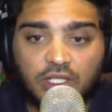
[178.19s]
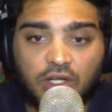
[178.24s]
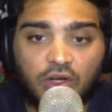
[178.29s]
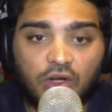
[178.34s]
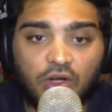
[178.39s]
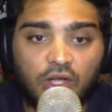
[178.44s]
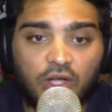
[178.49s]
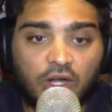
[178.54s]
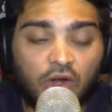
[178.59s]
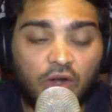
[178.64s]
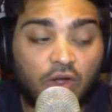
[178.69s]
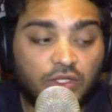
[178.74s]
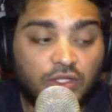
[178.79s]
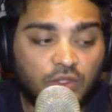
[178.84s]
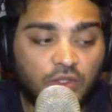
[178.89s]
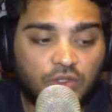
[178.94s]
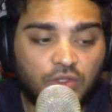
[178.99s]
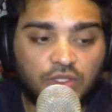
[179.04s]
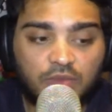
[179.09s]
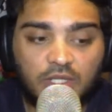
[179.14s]
and on our
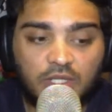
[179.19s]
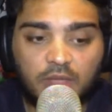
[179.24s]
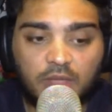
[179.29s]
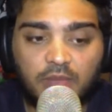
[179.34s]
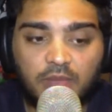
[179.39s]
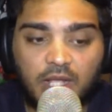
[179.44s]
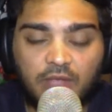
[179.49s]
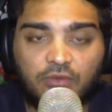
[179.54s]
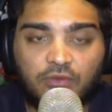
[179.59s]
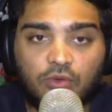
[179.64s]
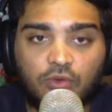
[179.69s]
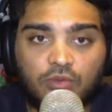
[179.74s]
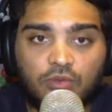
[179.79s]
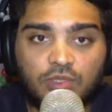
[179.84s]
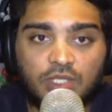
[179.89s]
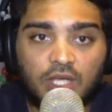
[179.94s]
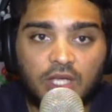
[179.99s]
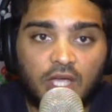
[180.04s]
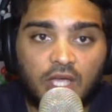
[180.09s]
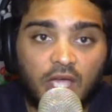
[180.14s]
social media platforms
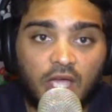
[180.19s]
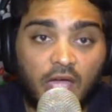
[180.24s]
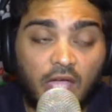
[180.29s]
and you